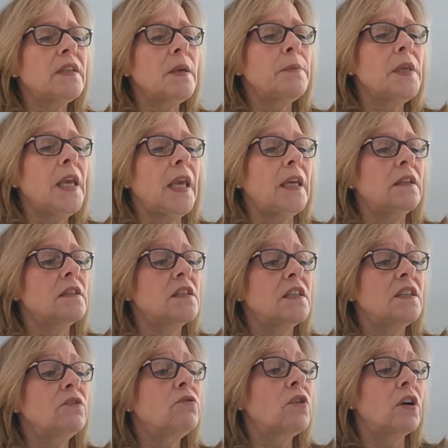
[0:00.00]
up the kitten
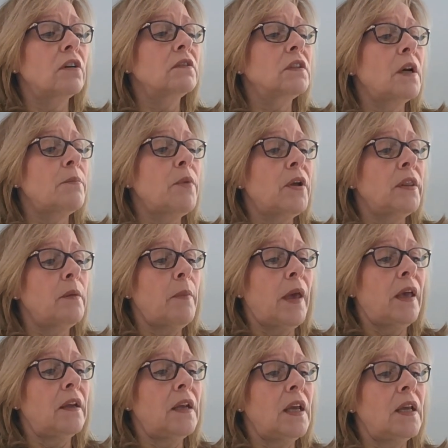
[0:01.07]
still curled up on the bed,